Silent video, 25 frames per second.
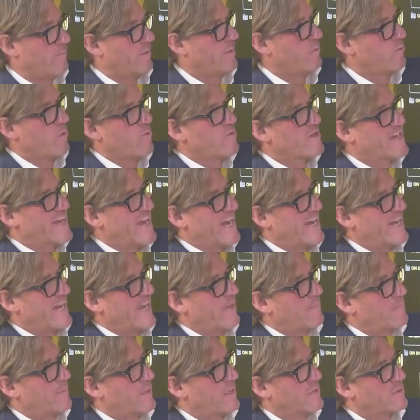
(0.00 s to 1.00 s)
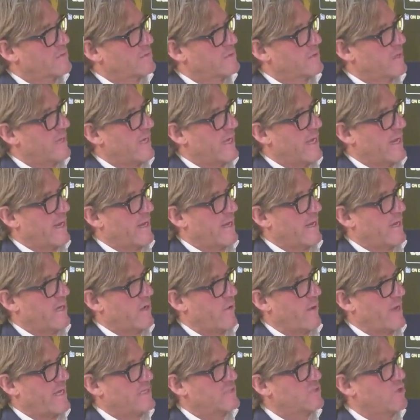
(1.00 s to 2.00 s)
but he won't get it because, you
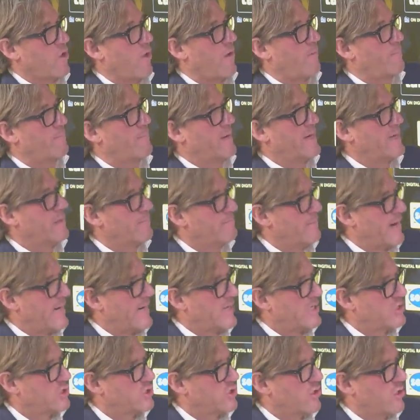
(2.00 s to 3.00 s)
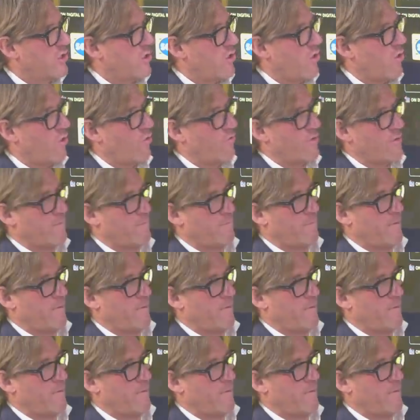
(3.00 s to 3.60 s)
know, he's not been a manager or a